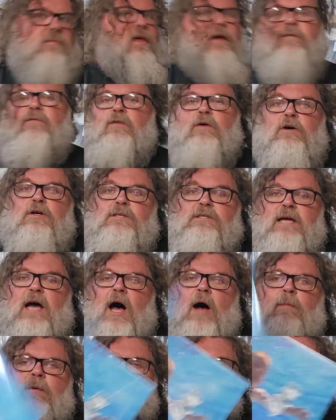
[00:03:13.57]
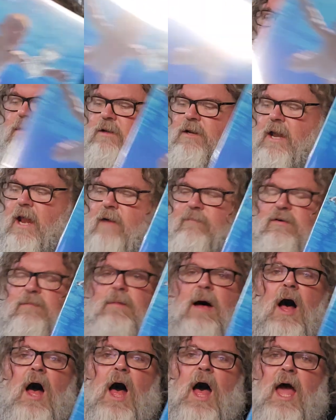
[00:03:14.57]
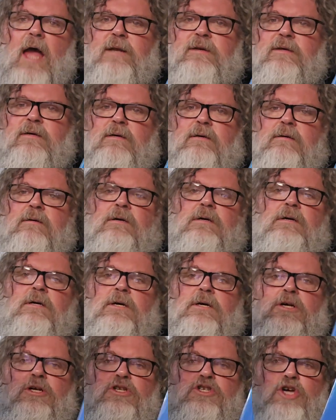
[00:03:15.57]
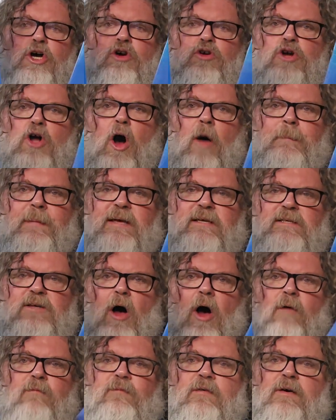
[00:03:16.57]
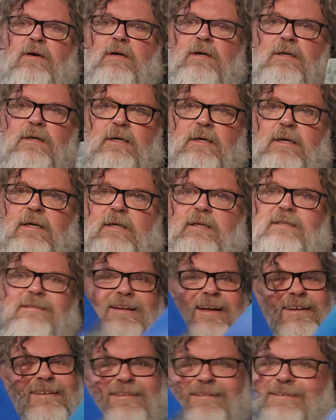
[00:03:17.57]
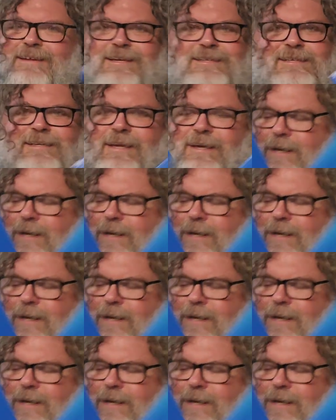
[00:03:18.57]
their first album, Nevermind, 2 copies of. Doesn't